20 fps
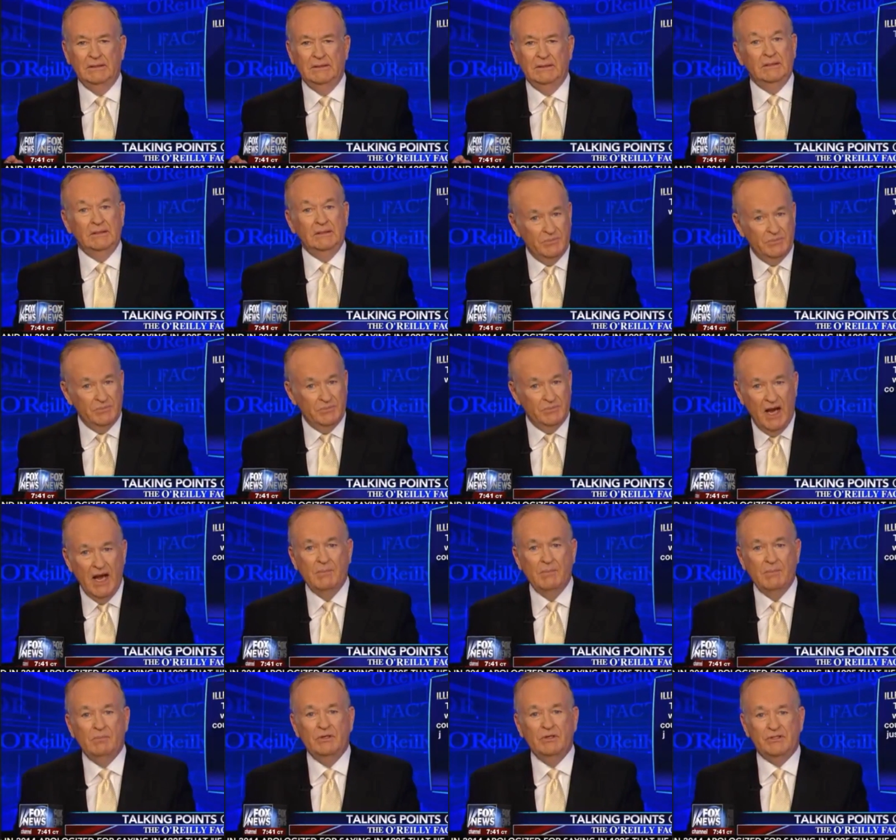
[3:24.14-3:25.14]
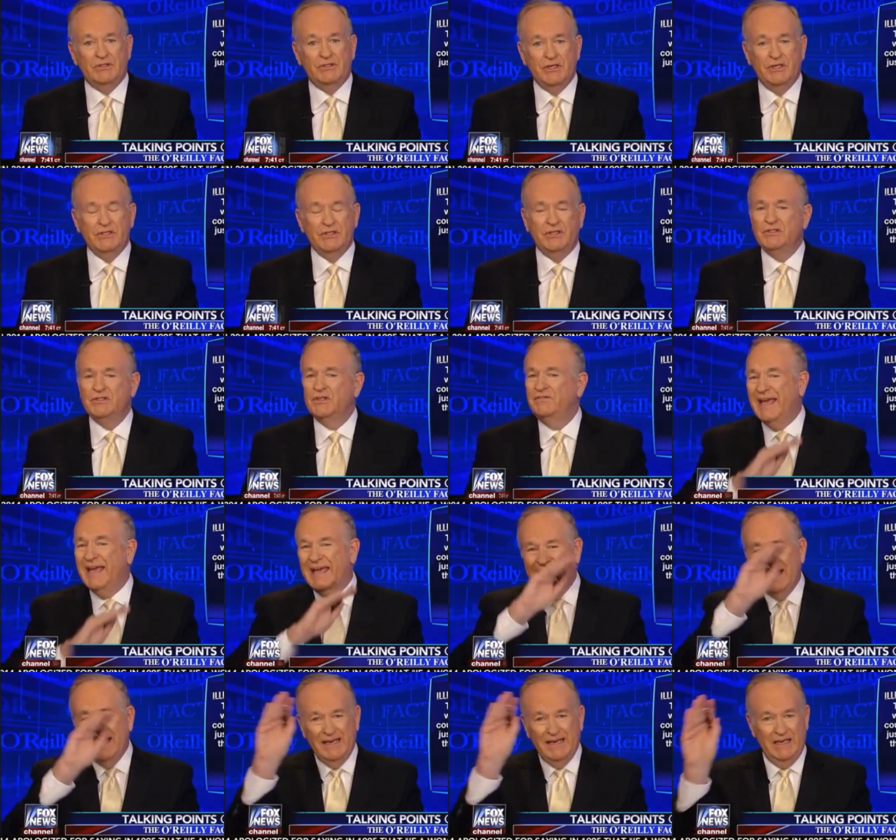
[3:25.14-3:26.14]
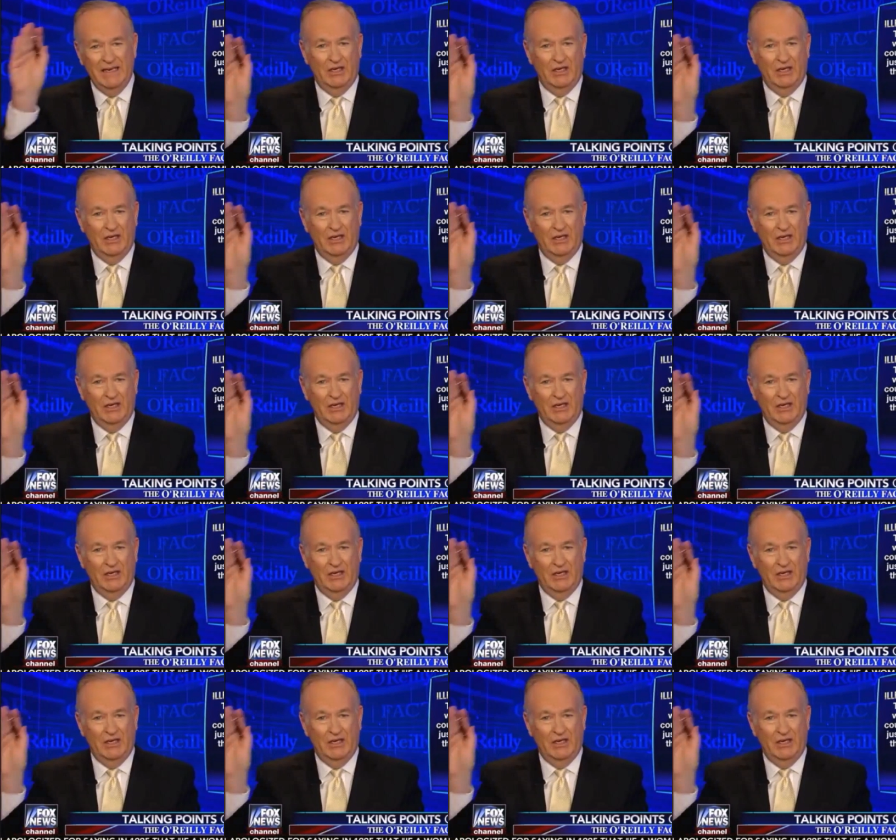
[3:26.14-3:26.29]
Comes a time when citizens of any